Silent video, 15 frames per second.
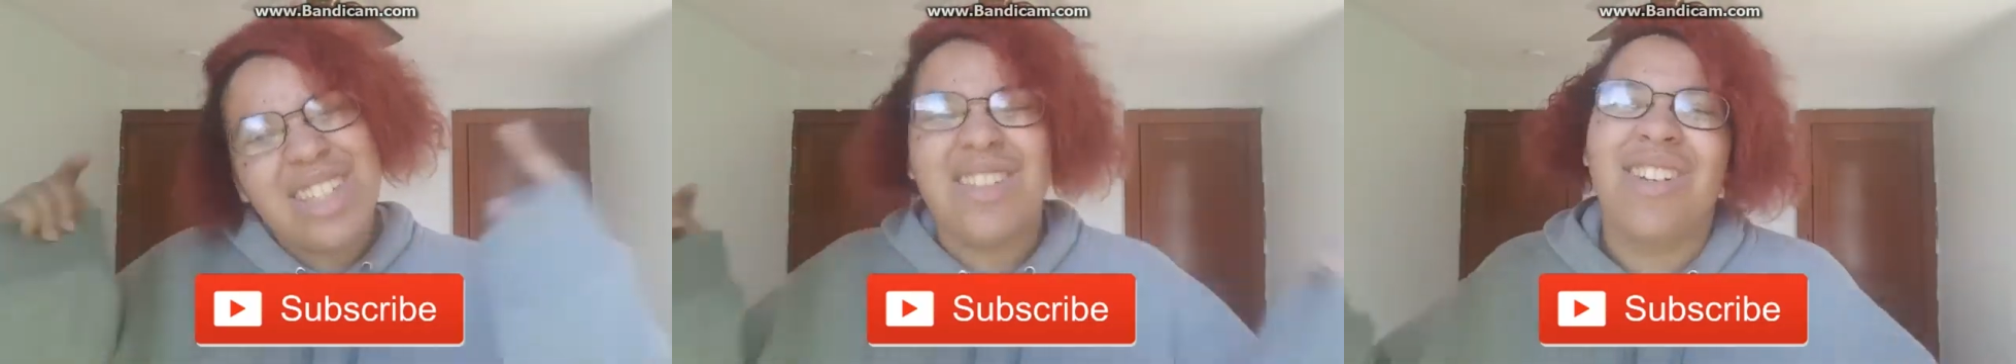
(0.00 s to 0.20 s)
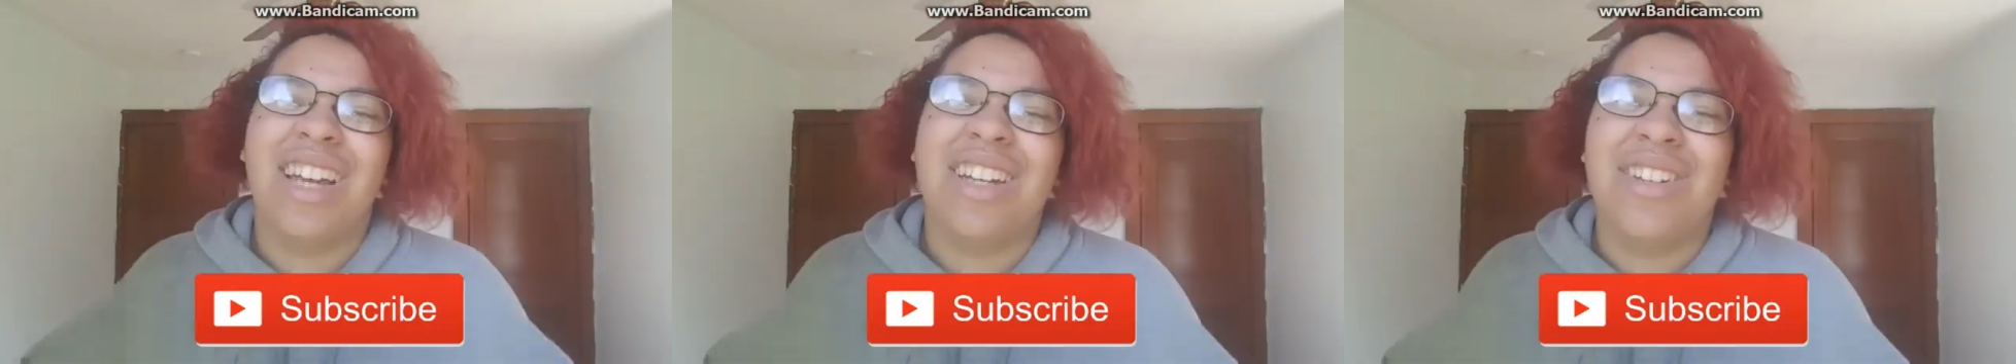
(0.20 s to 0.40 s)

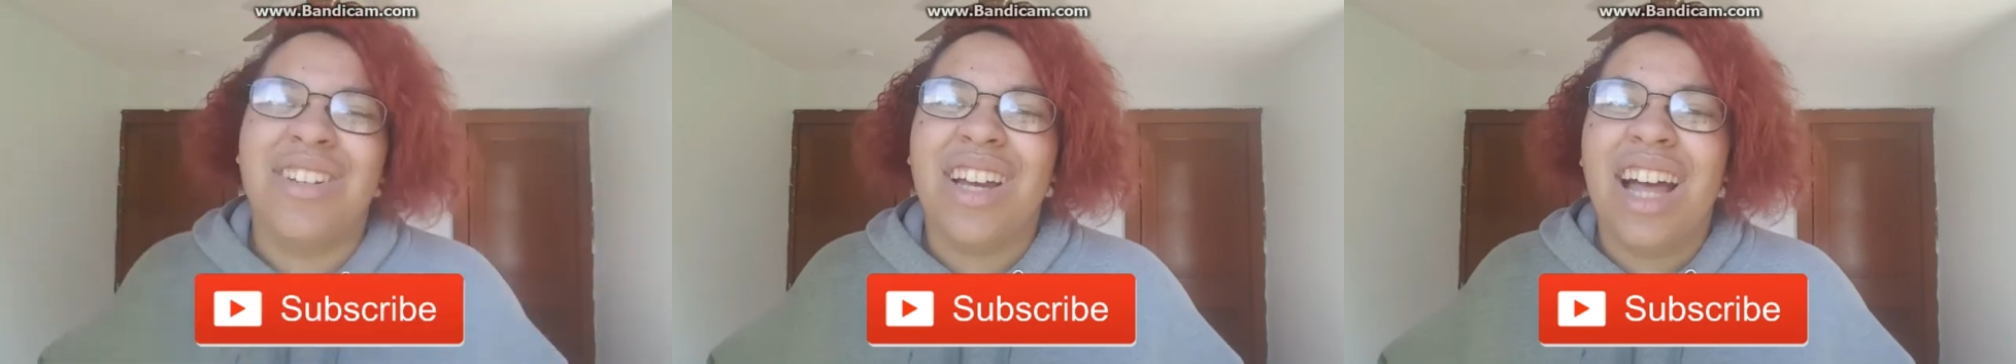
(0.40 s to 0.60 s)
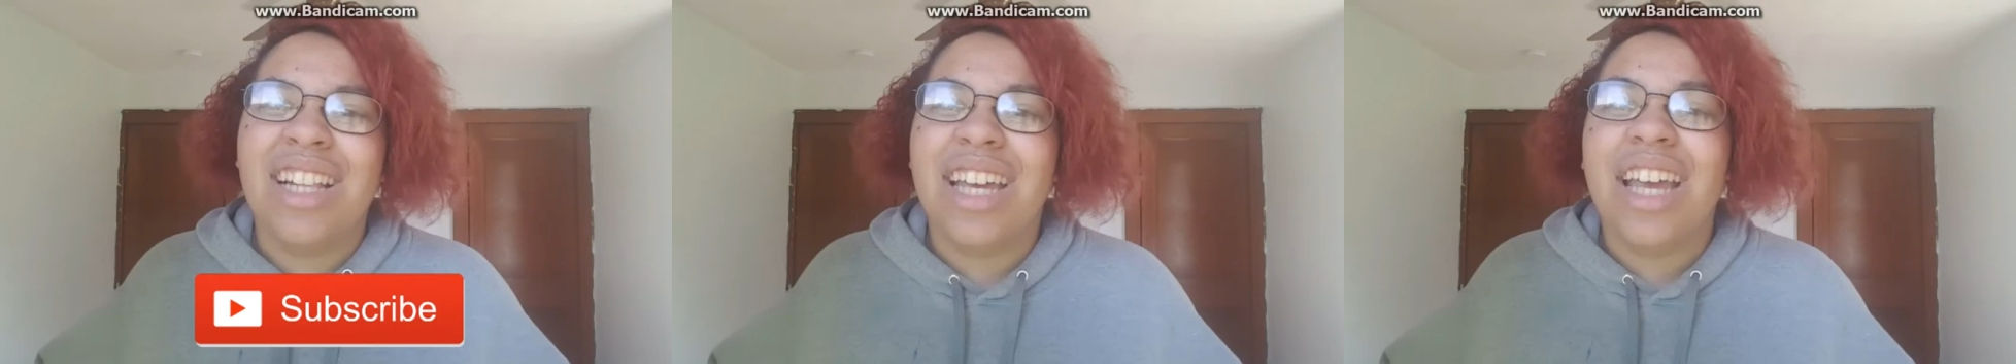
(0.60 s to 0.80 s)
to make new
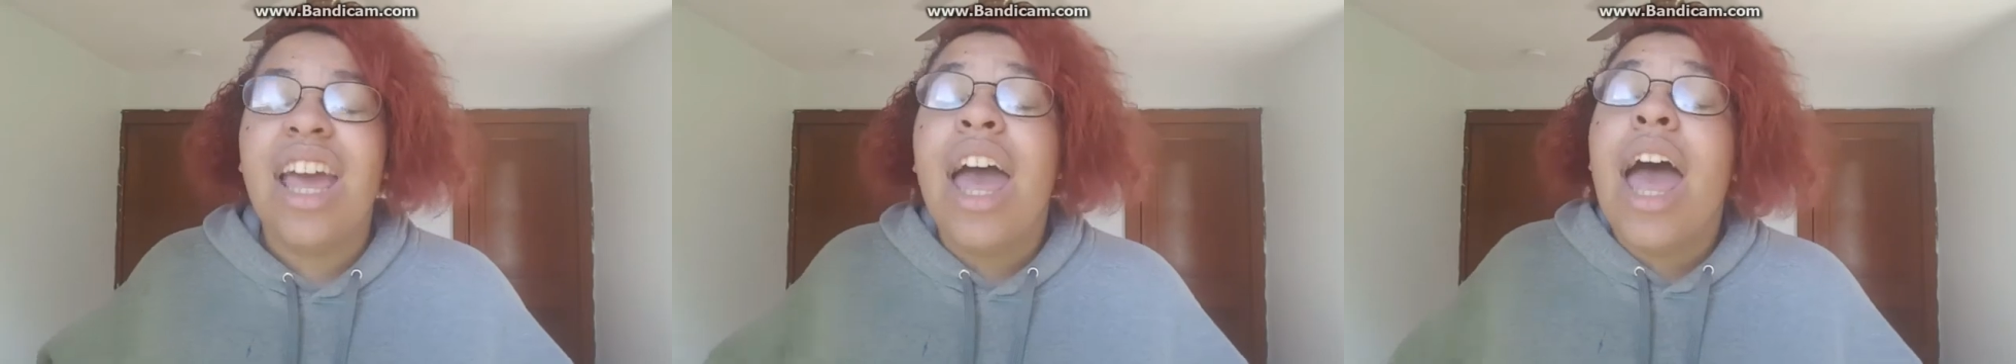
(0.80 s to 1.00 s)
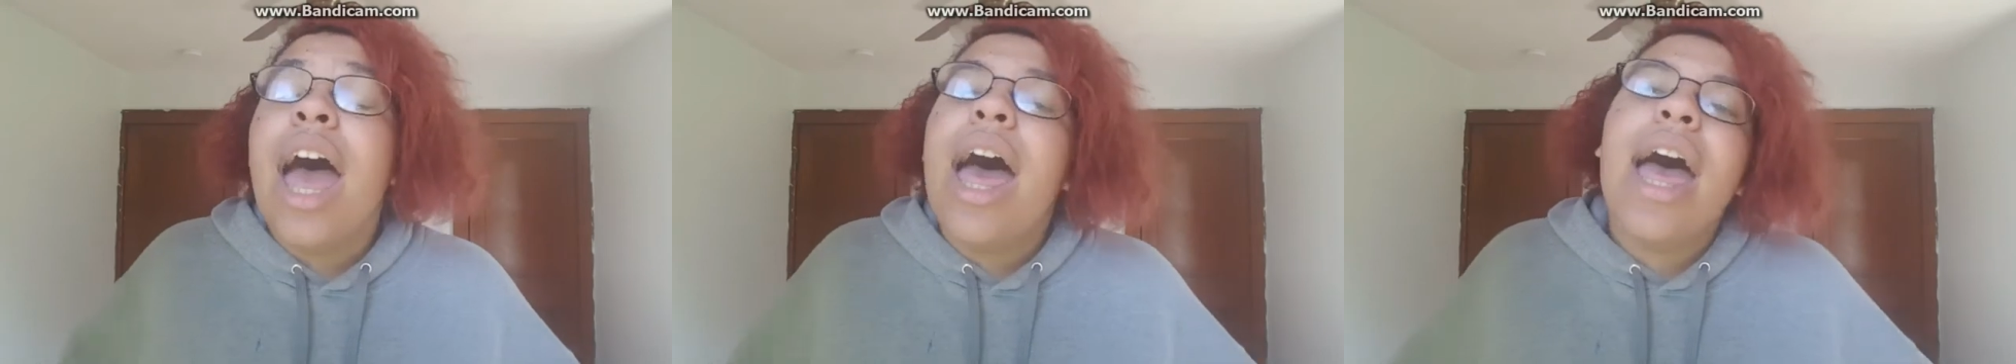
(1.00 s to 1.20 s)

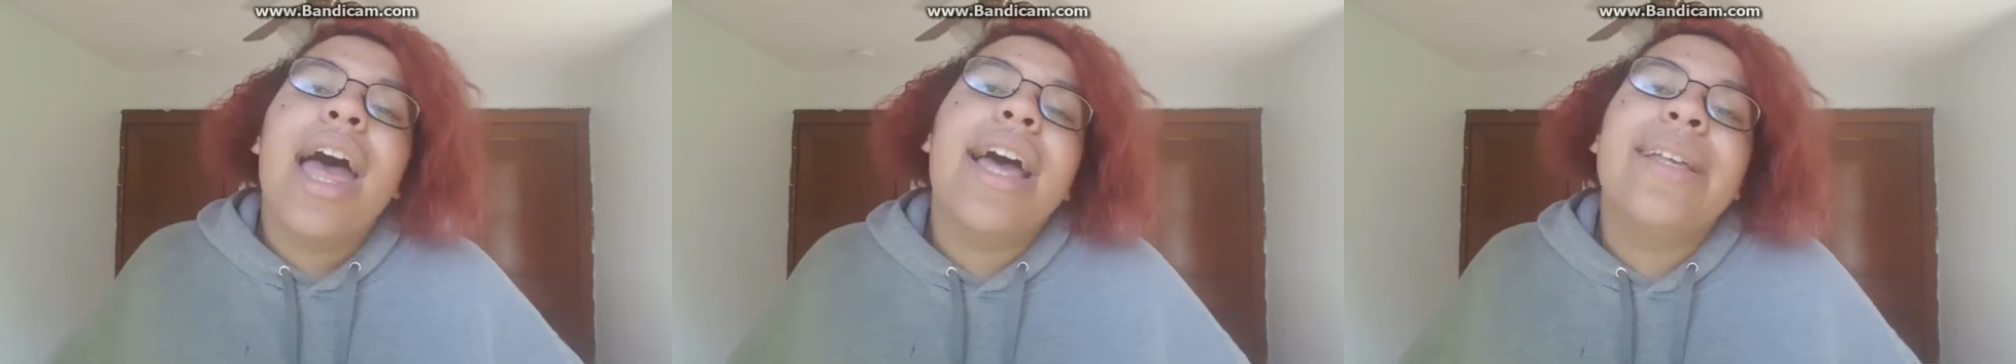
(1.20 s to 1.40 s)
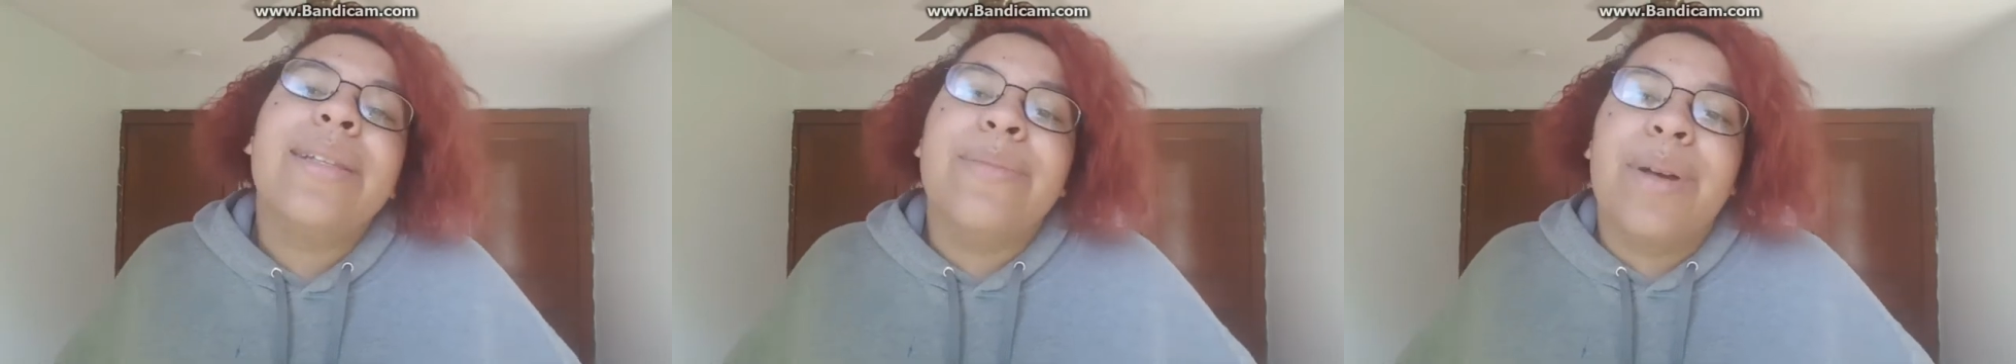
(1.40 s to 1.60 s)
content
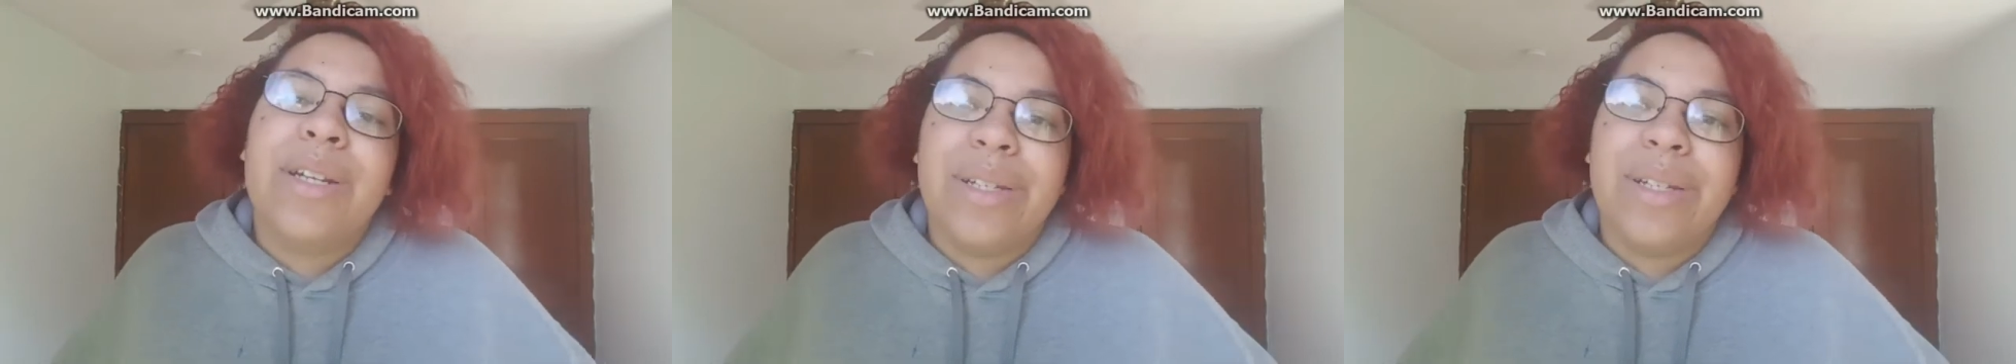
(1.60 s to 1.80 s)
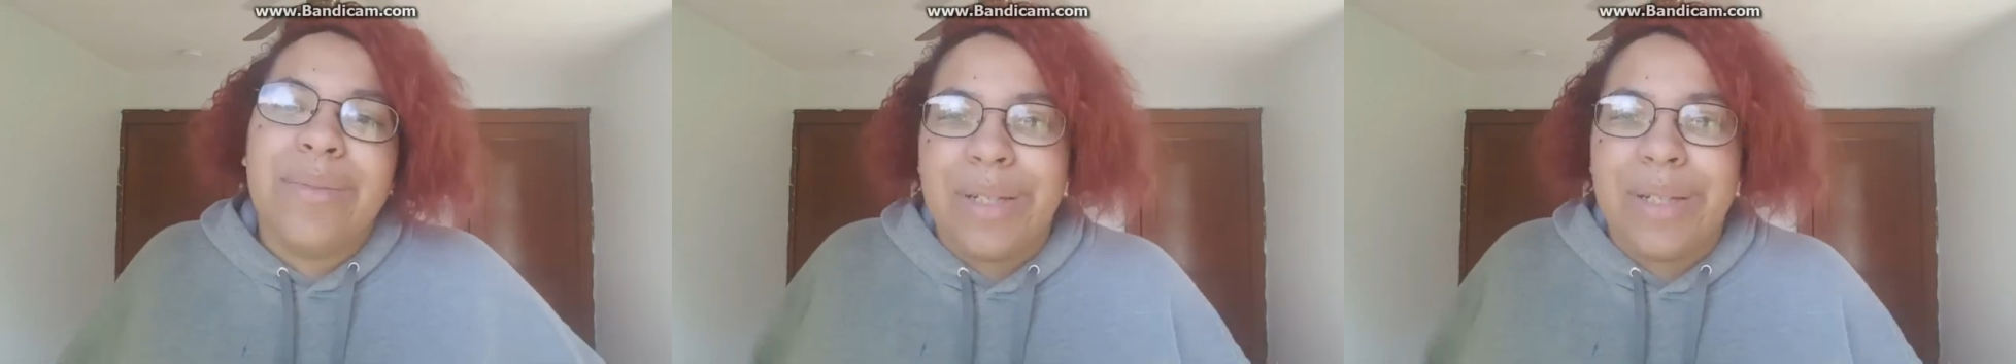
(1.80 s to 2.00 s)
as
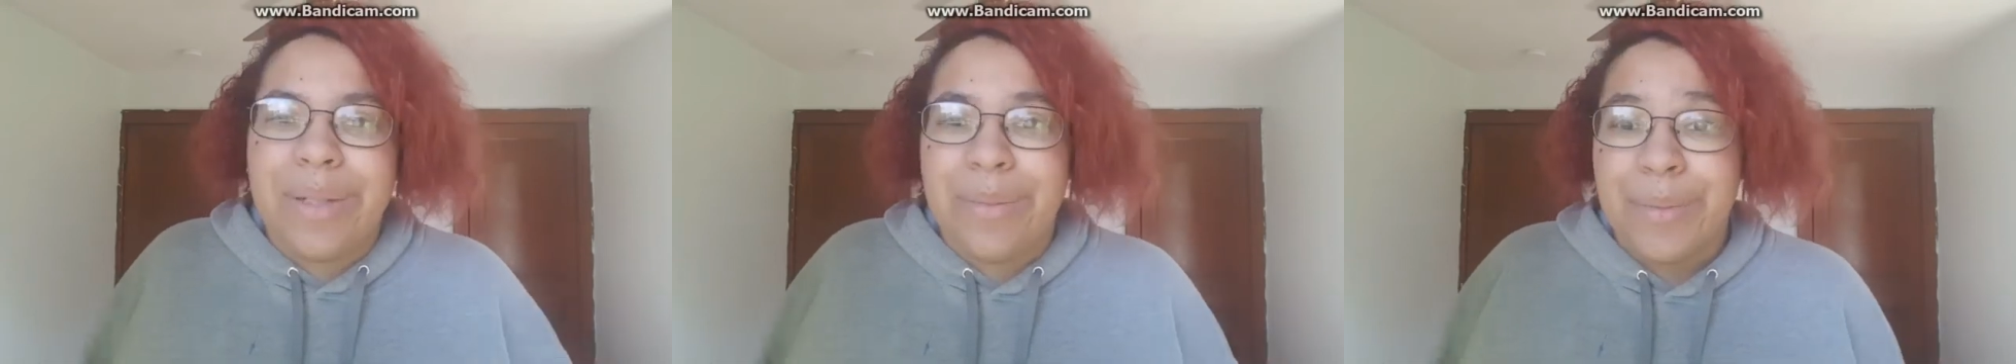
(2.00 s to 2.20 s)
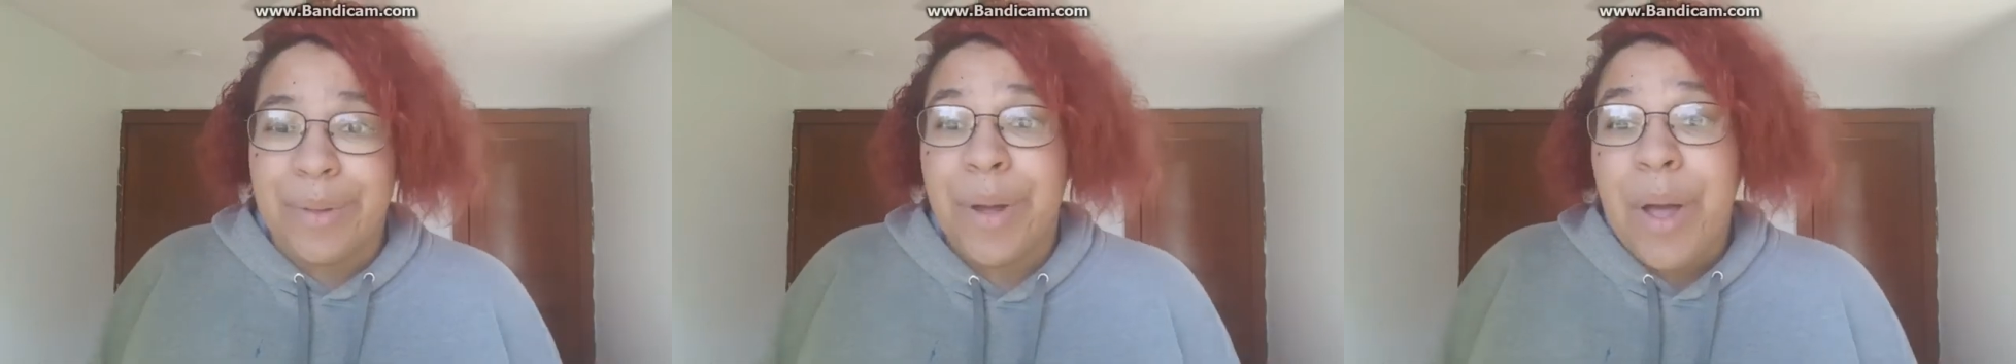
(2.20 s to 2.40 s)
much as
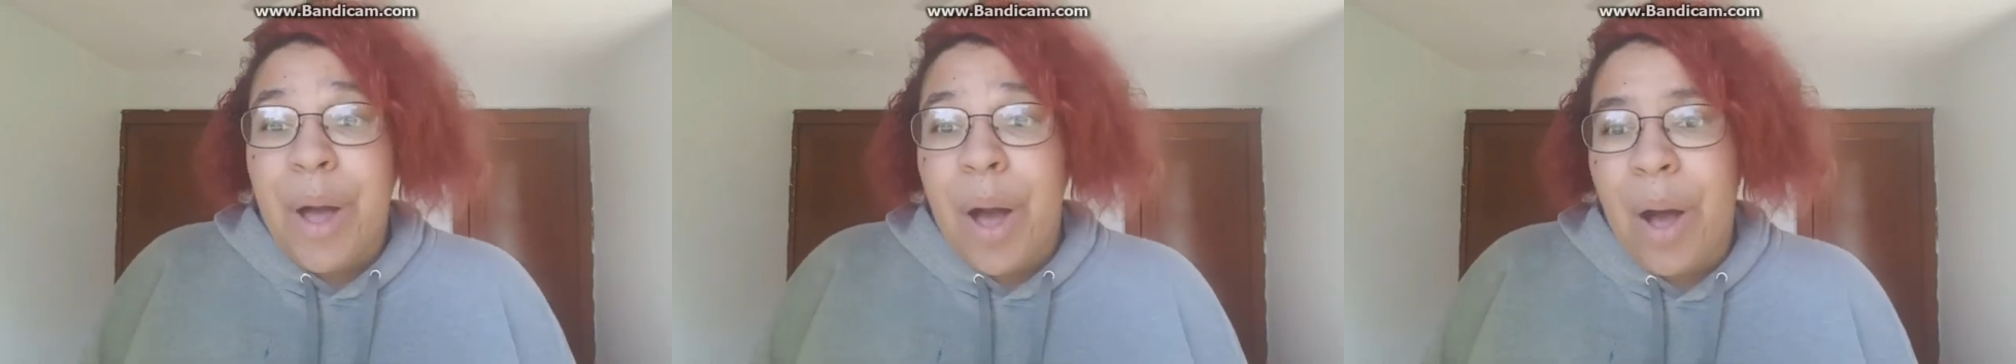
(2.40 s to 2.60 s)
possible.